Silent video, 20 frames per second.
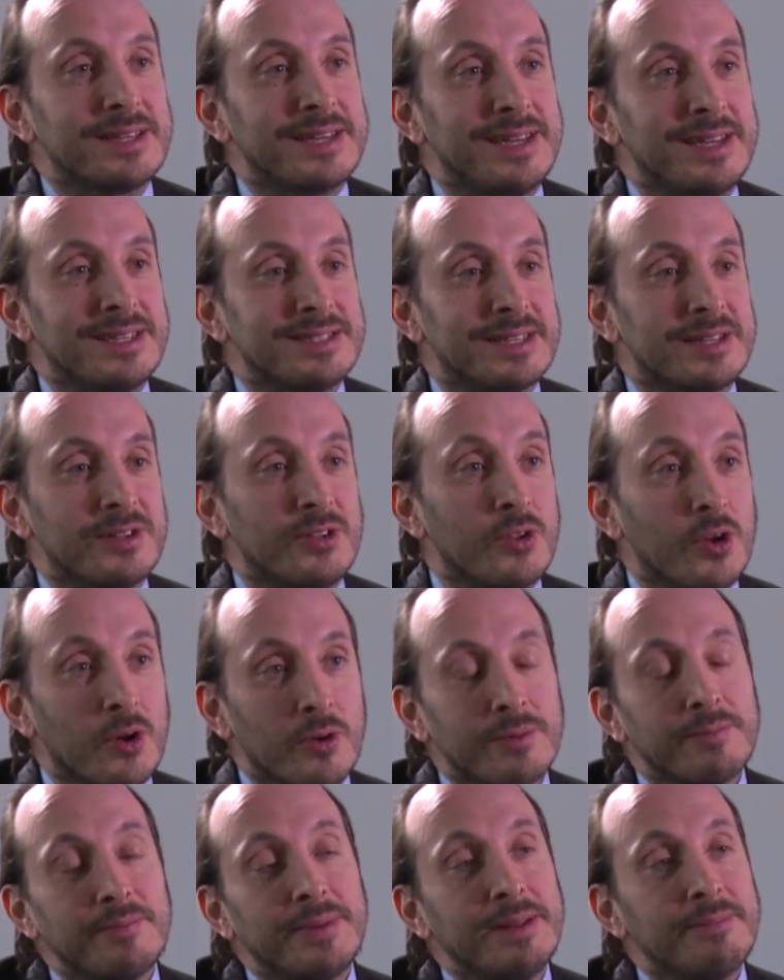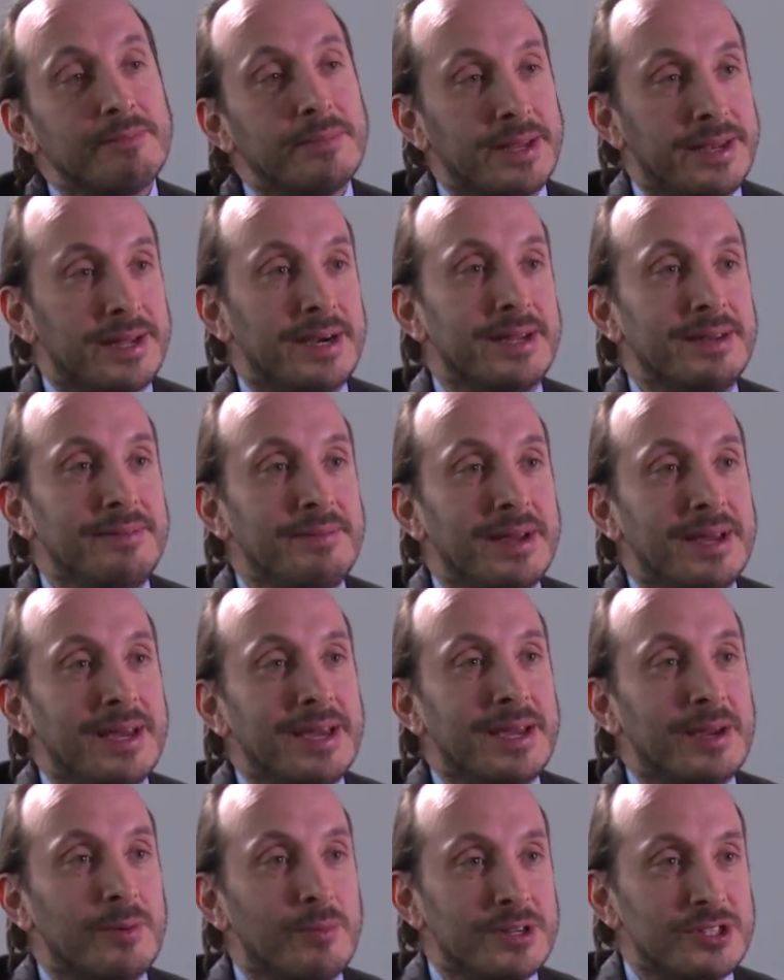Is known being benign,
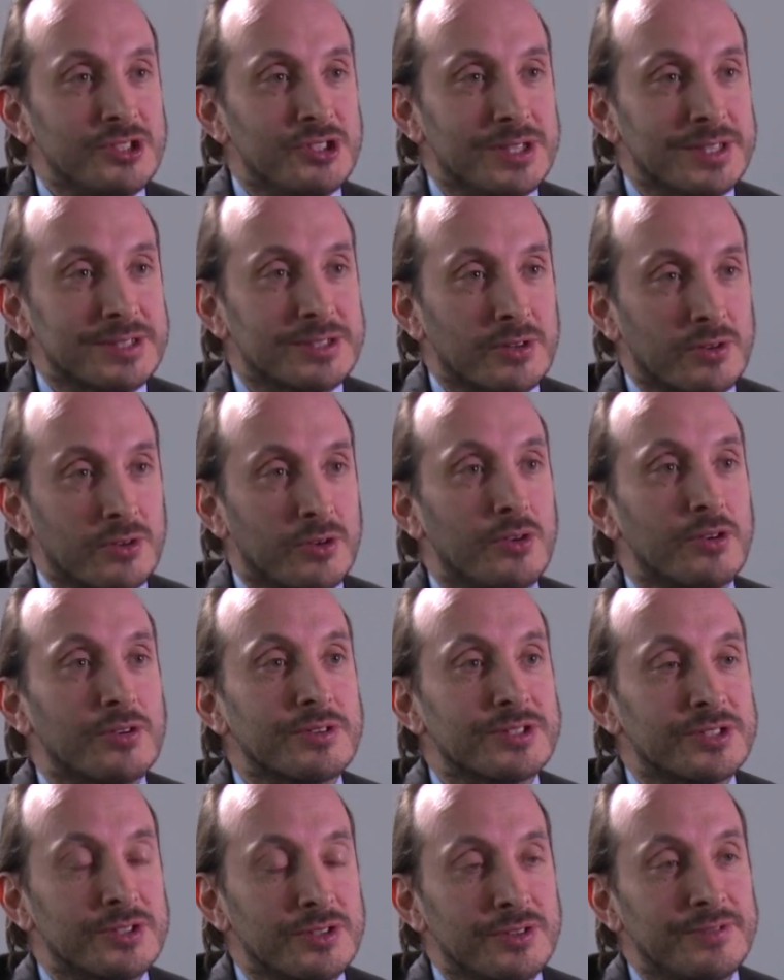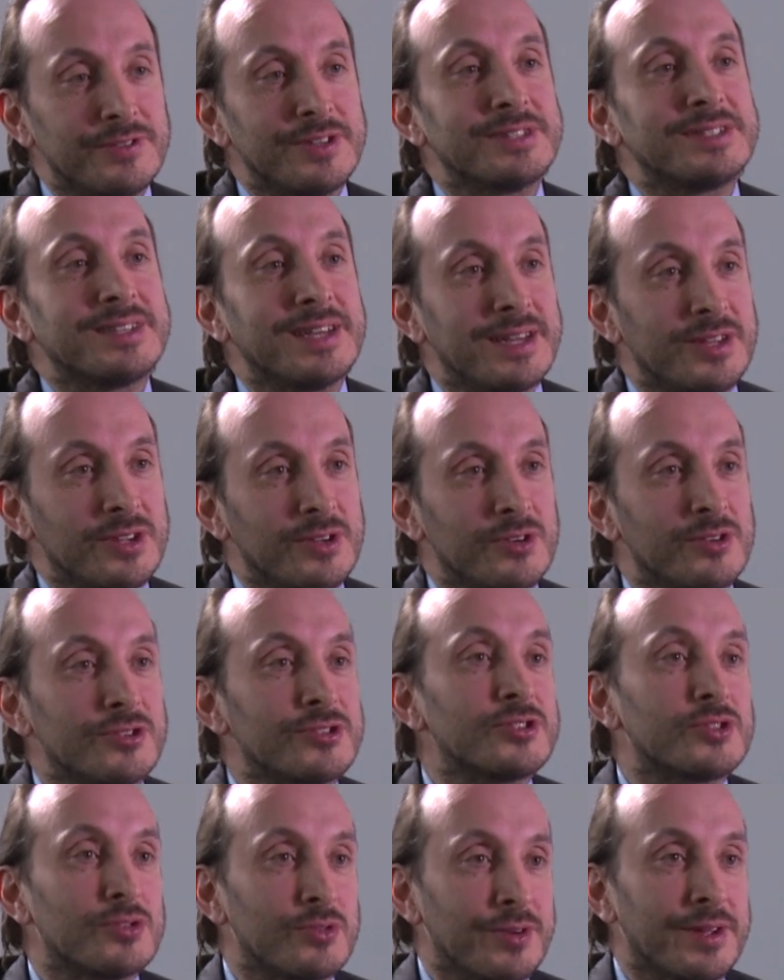it will just clog servers and your
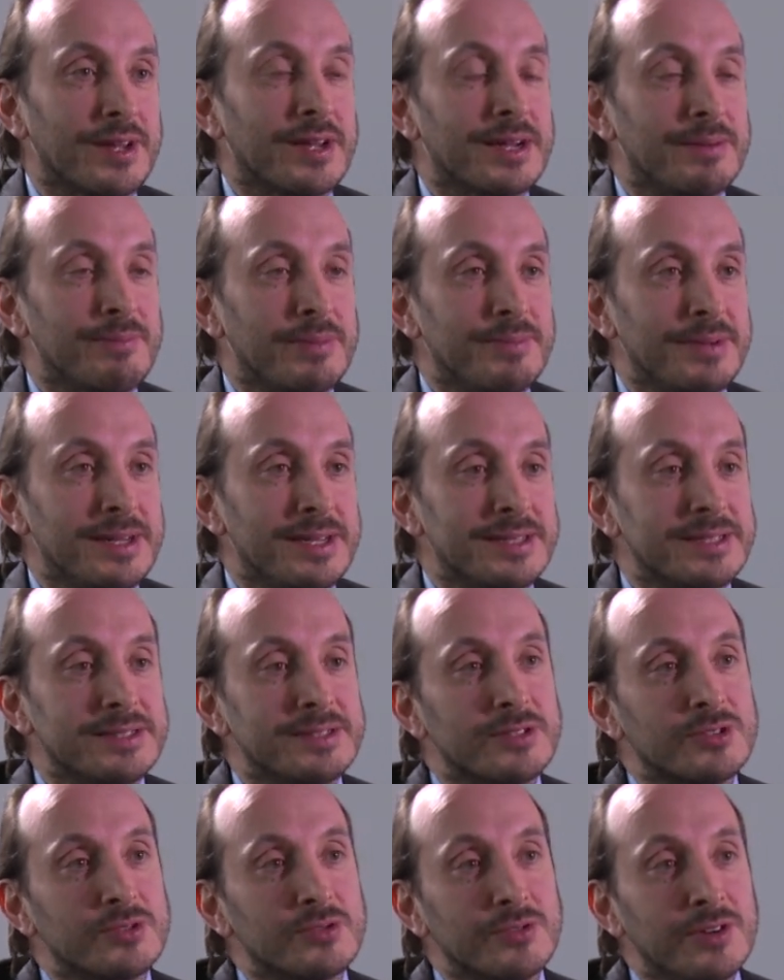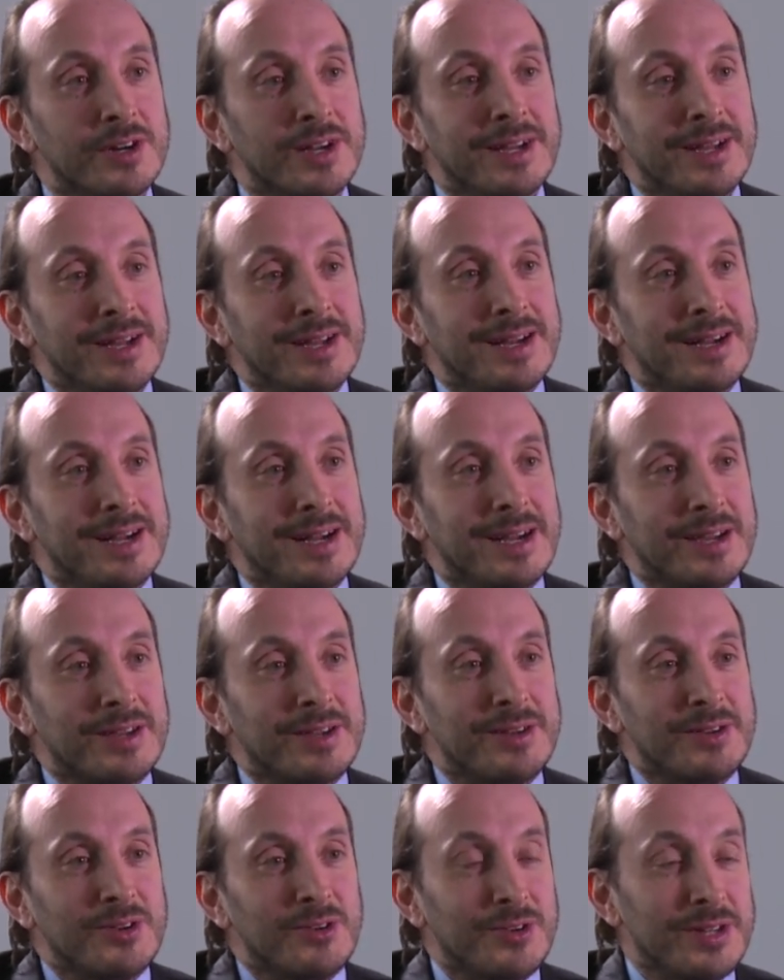storing capabilities. So
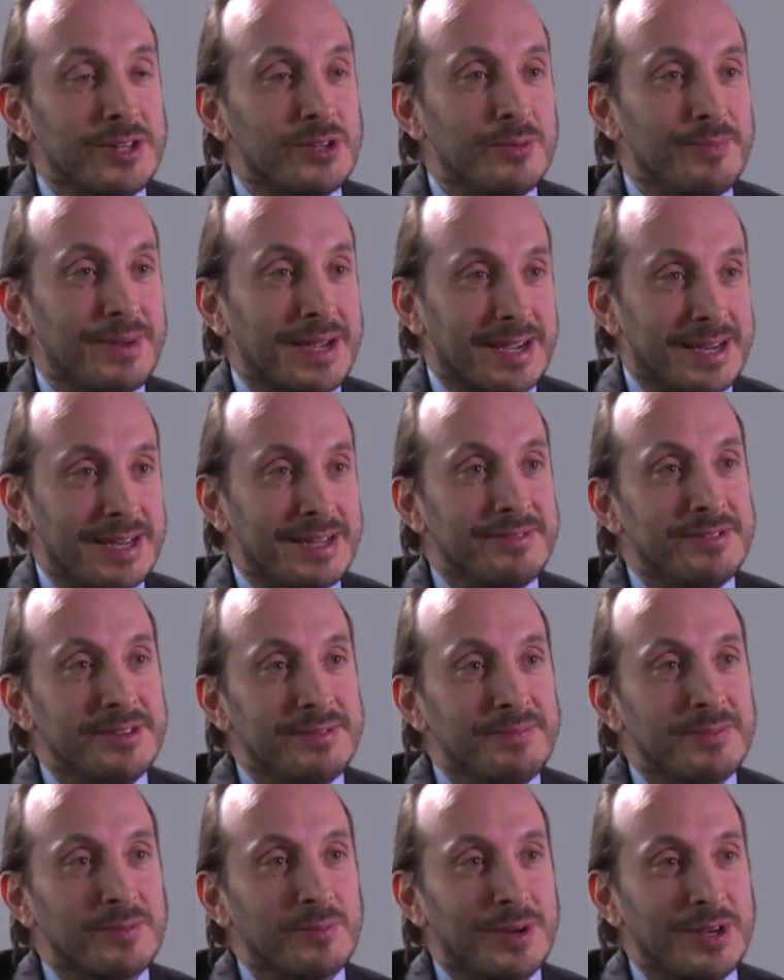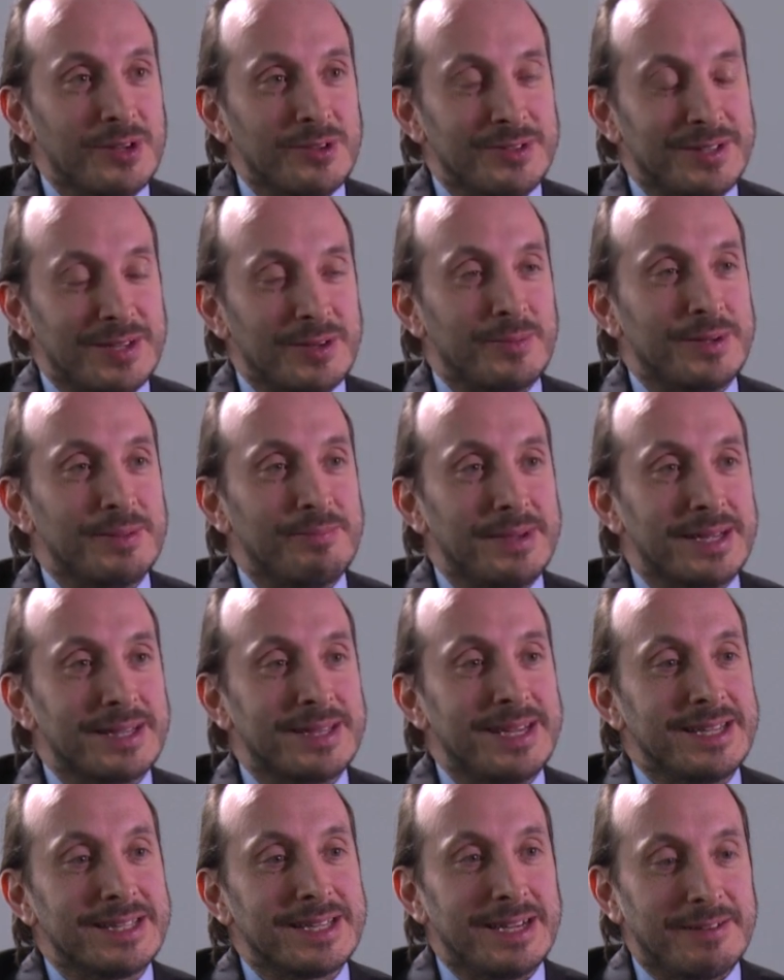you need to be clever when you're dealing with big
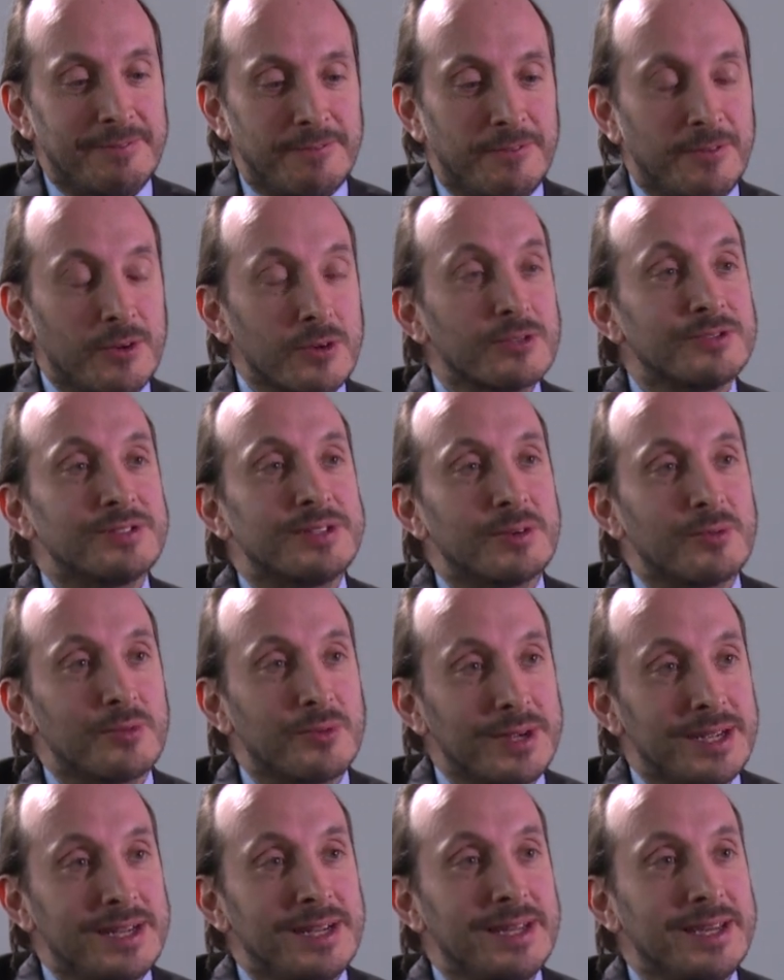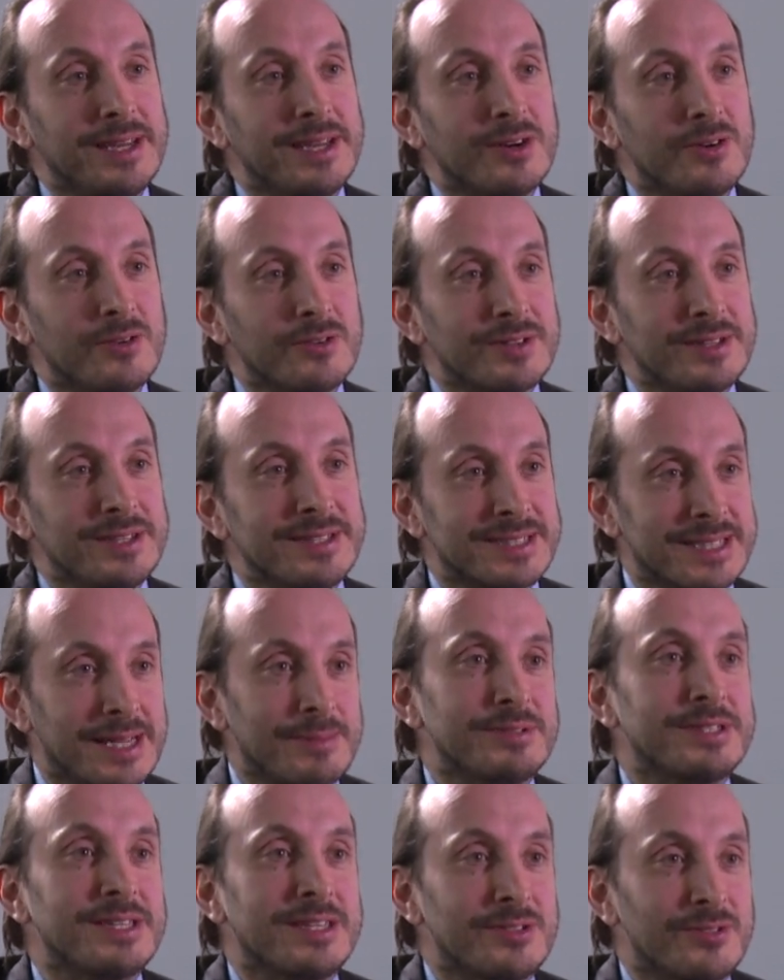data and focusing really on the
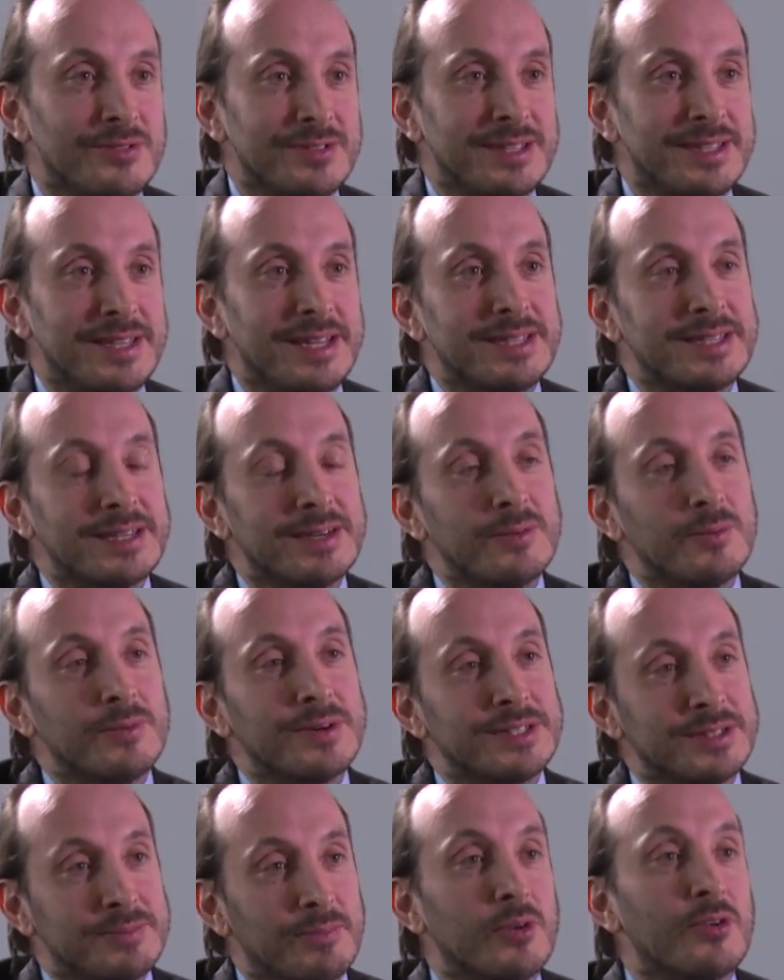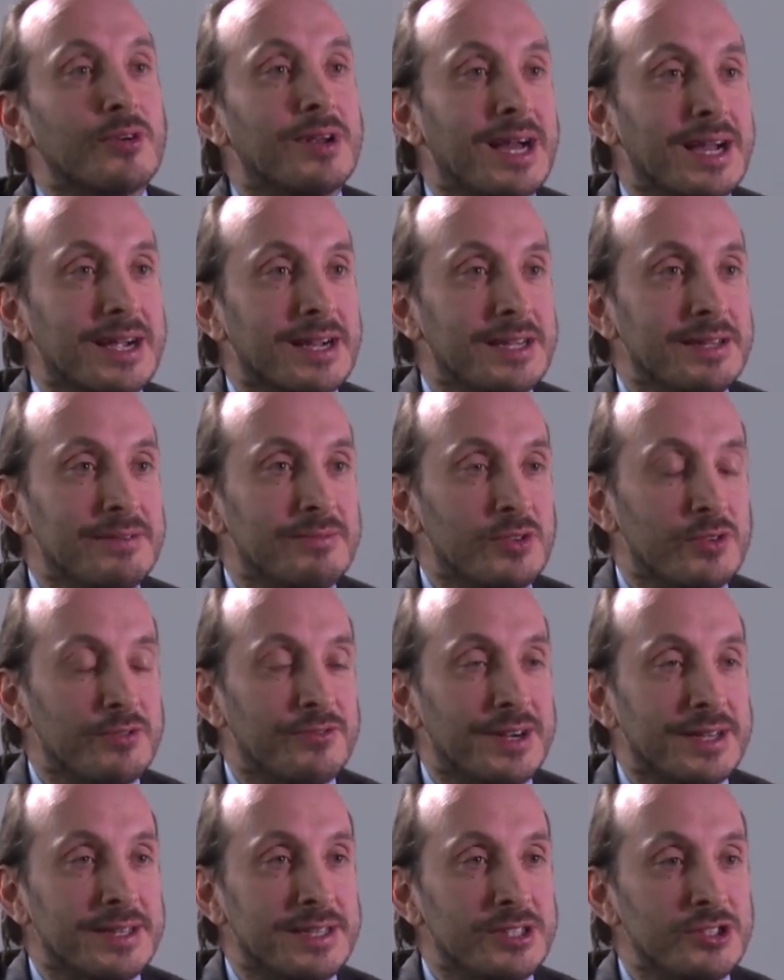subset of the data where it's more likely to
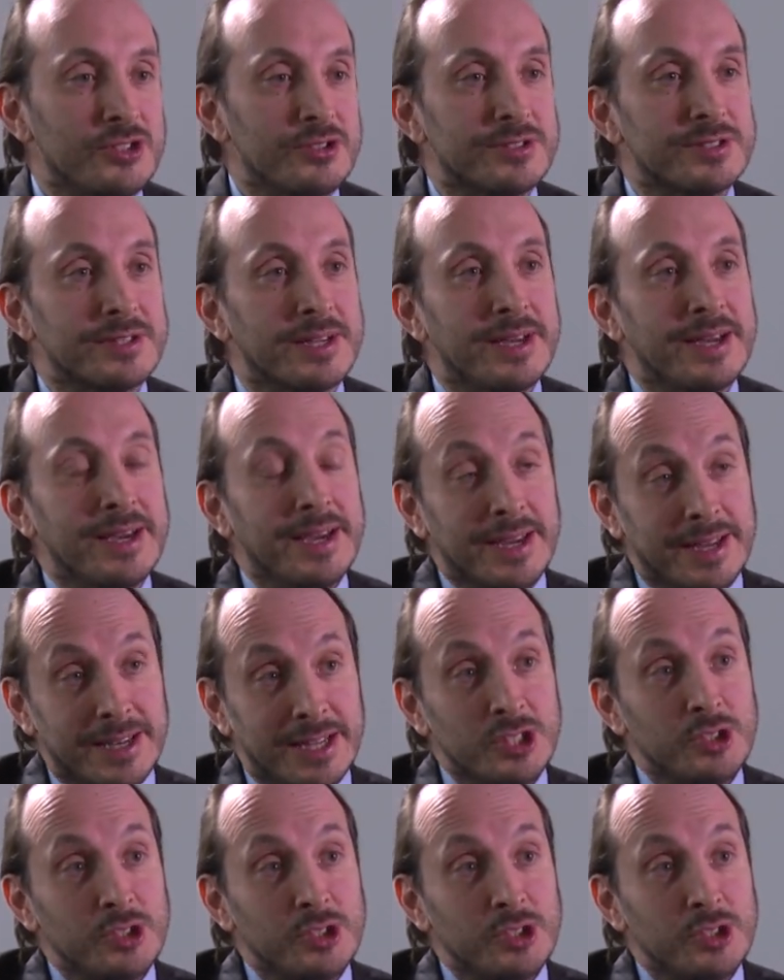find issues. In